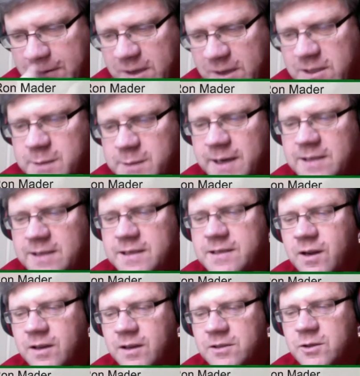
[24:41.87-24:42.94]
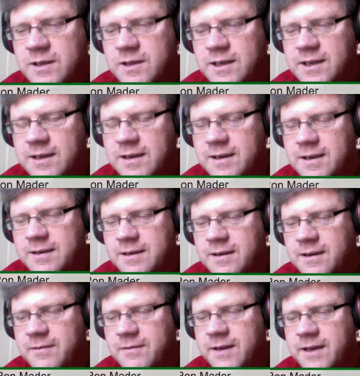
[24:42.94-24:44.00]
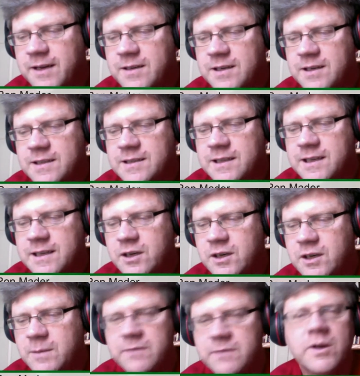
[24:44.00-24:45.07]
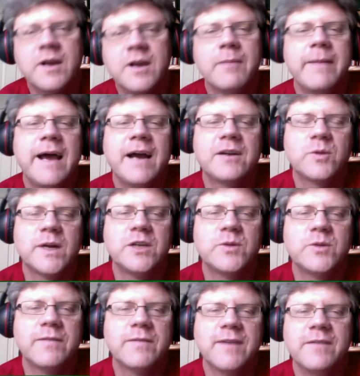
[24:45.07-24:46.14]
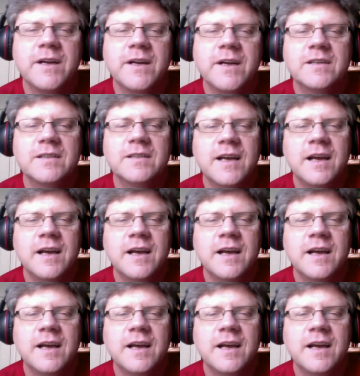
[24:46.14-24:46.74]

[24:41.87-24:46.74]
experience is also of interest in terms of looking back 20, 25 years.